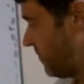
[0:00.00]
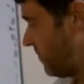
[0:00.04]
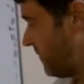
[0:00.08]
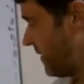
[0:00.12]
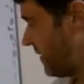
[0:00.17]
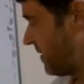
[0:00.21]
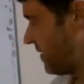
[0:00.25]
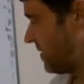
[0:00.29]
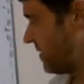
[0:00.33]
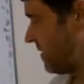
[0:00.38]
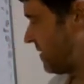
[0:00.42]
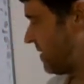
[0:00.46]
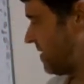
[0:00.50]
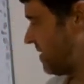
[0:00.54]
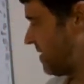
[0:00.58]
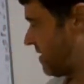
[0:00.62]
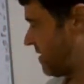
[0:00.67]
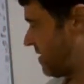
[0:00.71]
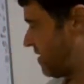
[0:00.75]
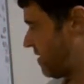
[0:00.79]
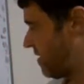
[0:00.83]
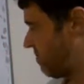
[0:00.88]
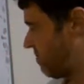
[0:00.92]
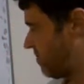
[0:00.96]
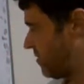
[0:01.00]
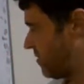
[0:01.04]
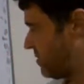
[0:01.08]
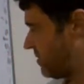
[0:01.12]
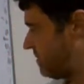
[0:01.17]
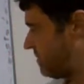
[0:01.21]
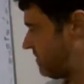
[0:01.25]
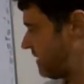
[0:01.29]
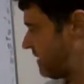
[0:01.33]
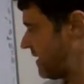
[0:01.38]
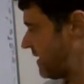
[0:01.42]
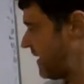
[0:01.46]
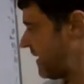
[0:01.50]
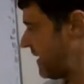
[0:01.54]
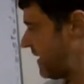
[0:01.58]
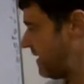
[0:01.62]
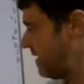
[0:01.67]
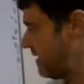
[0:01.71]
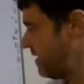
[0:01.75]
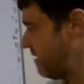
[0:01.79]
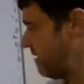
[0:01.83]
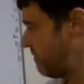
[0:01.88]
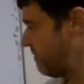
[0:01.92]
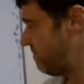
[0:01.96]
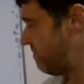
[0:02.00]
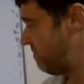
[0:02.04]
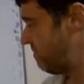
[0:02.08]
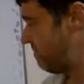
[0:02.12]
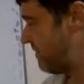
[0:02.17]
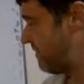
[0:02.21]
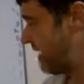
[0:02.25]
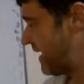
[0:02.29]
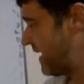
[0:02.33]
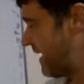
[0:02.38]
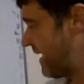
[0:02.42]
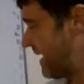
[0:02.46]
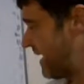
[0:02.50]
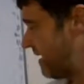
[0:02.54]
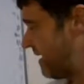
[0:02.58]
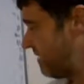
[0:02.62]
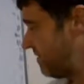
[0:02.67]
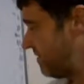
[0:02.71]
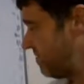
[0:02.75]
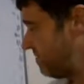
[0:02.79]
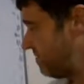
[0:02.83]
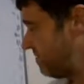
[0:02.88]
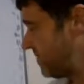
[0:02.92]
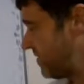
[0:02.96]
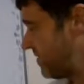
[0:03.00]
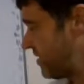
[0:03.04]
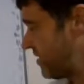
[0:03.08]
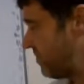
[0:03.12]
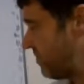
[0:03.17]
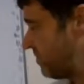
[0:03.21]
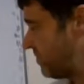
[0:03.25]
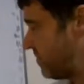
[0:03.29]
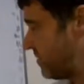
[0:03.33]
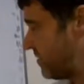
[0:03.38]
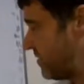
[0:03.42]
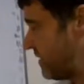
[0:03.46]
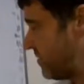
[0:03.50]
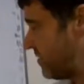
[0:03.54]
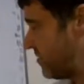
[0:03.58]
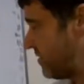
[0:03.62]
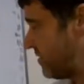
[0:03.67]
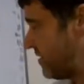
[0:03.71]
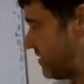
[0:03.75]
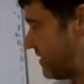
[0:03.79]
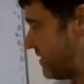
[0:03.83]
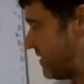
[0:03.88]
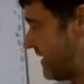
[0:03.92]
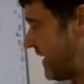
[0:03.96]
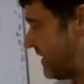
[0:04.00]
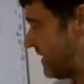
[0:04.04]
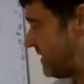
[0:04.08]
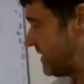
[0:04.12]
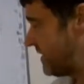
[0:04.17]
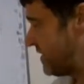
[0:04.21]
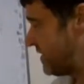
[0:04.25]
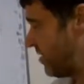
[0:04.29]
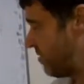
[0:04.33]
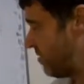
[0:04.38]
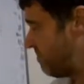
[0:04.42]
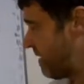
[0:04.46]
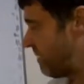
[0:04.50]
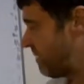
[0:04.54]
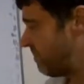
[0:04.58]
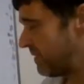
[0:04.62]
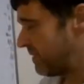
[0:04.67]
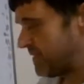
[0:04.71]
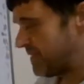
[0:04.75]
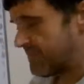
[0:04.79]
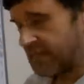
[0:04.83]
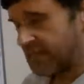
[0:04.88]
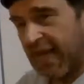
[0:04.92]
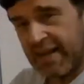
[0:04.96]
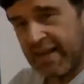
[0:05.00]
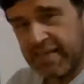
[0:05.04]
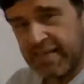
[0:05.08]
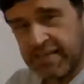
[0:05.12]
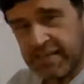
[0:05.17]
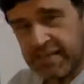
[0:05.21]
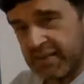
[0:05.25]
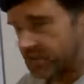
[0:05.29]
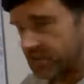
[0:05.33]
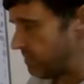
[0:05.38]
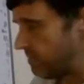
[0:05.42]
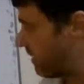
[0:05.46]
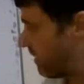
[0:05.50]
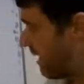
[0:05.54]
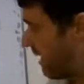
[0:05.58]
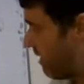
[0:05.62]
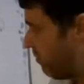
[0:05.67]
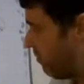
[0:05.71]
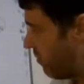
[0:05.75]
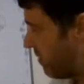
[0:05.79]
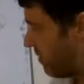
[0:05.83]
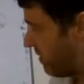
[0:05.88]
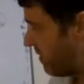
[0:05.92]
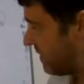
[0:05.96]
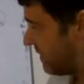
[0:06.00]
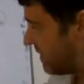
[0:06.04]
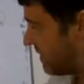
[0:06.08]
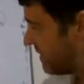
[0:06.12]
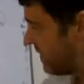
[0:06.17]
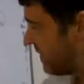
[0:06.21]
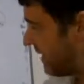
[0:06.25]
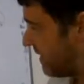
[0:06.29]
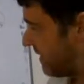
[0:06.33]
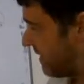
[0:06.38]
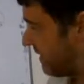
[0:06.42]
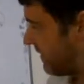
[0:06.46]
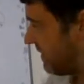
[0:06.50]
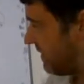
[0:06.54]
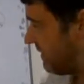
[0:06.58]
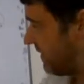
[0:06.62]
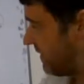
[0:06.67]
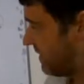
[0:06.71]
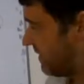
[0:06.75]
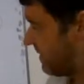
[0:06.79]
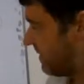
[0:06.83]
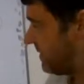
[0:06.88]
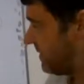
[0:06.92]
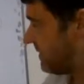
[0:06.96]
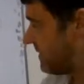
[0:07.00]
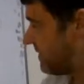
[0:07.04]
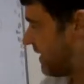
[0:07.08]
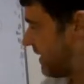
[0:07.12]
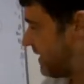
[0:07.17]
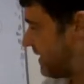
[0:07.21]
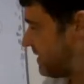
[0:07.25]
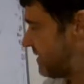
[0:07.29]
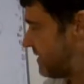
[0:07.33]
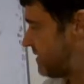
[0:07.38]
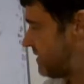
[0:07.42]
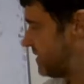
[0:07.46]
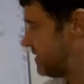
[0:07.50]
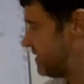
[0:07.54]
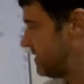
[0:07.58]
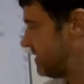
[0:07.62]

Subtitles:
that's apostrophe there, fear. So, because he could sense, or maybe sense is a better word, isn't it? Sense